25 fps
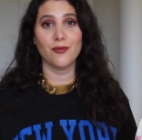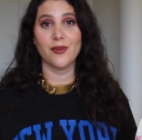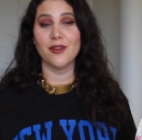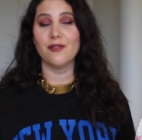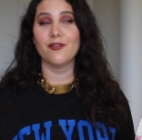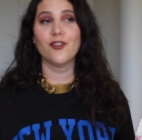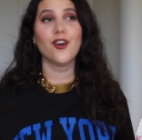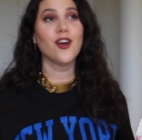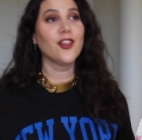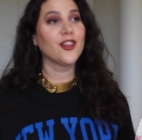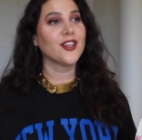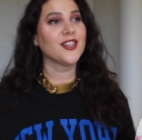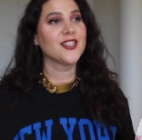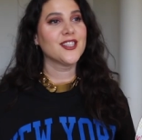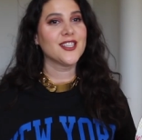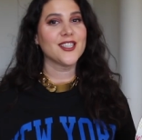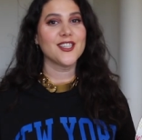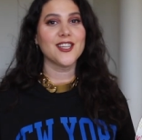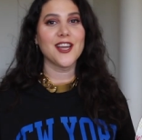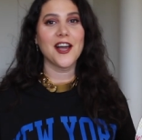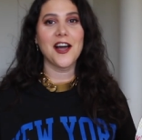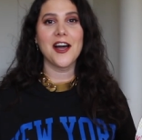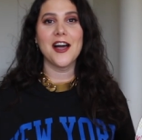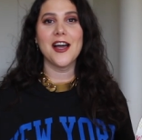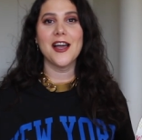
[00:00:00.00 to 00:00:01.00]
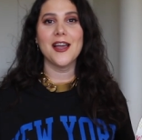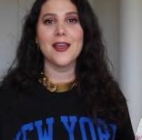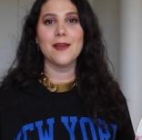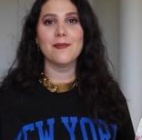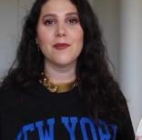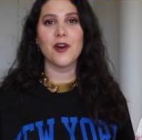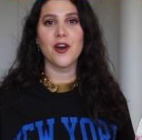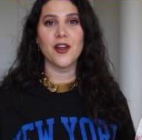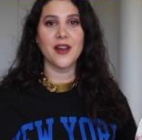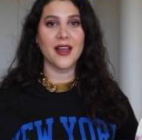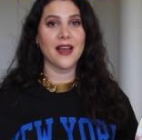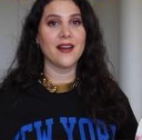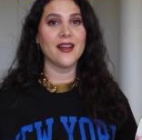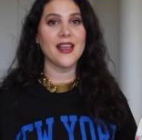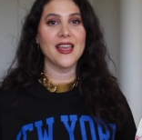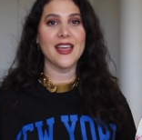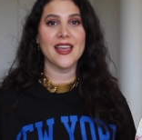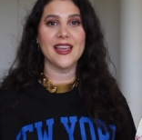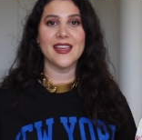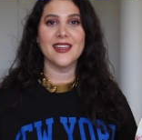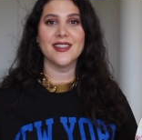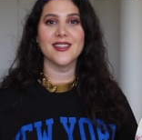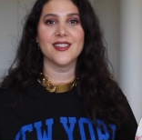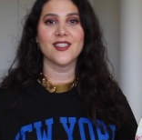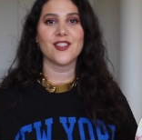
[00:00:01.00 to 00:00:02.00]
We've got lots of time on our
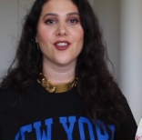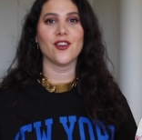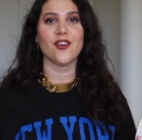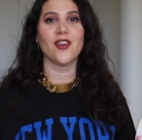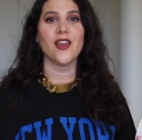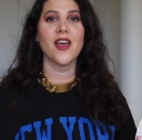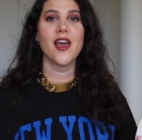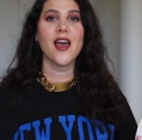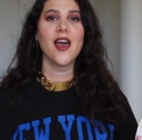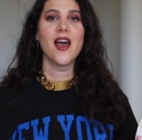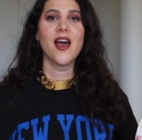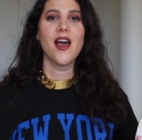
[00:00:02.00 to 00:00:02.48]
hands, so